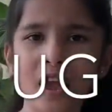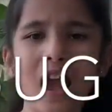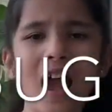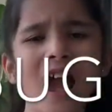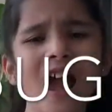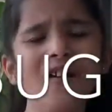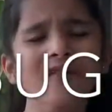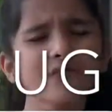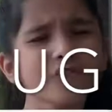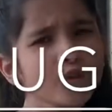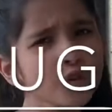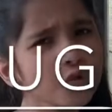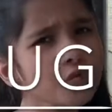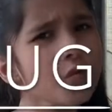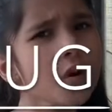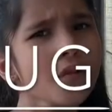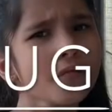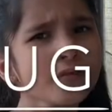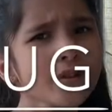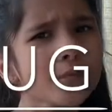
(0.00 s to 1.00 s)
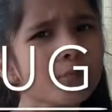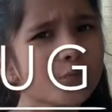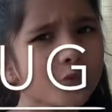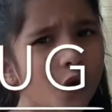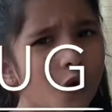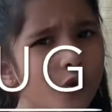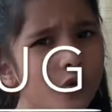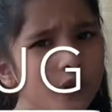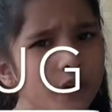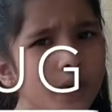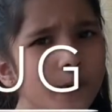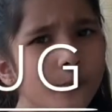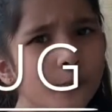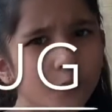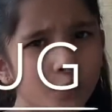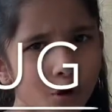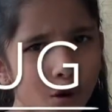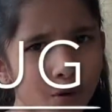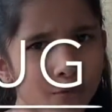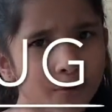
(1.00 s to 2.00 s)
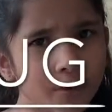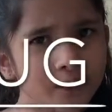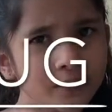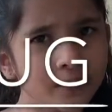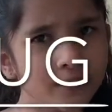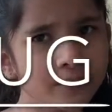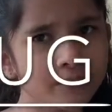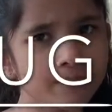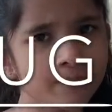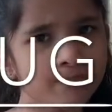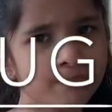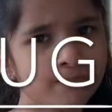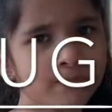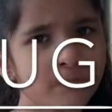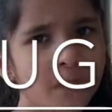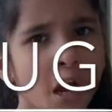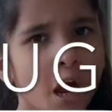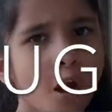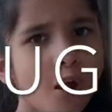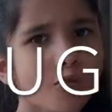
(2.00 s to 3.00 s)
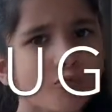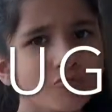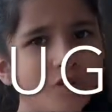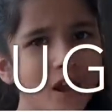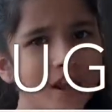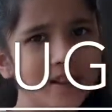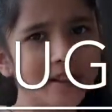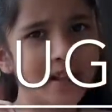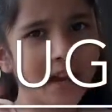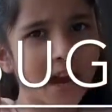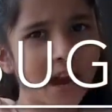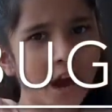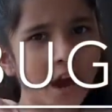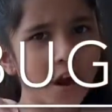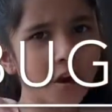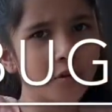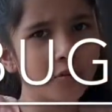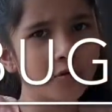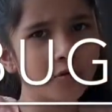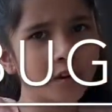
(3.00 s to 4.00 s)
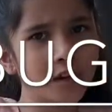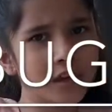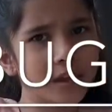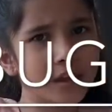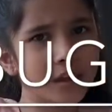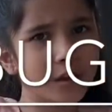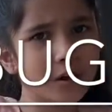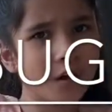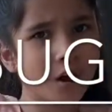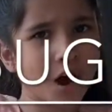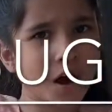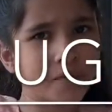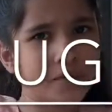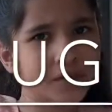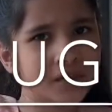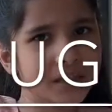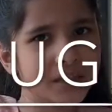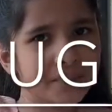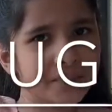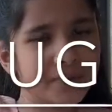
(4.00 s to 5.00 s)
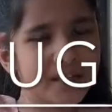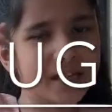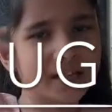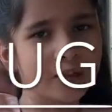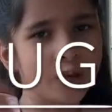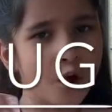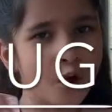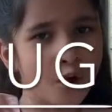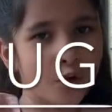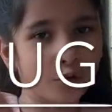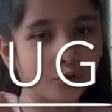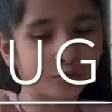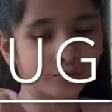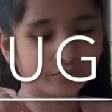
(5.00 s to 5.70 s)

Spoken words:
have you ever broken a promise? Write down in the comments below.